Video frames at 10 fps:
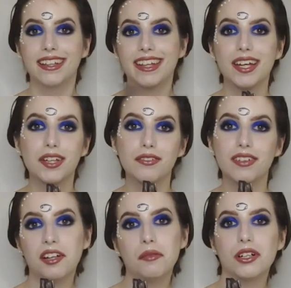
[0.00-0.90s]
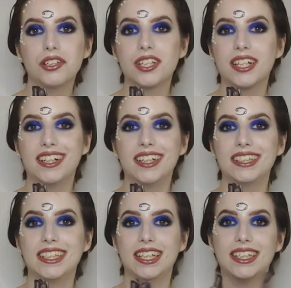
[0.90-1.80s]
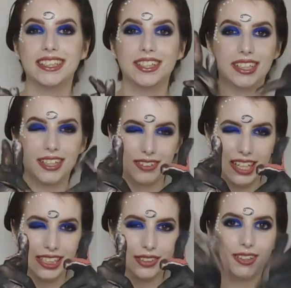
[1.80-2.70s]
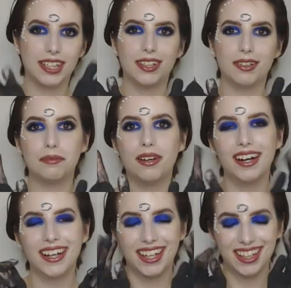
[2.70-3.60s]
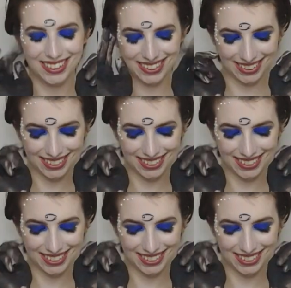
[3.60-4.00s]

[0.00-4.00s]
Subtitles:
Thank you very much guys, and I'll see you in the next video. Bye.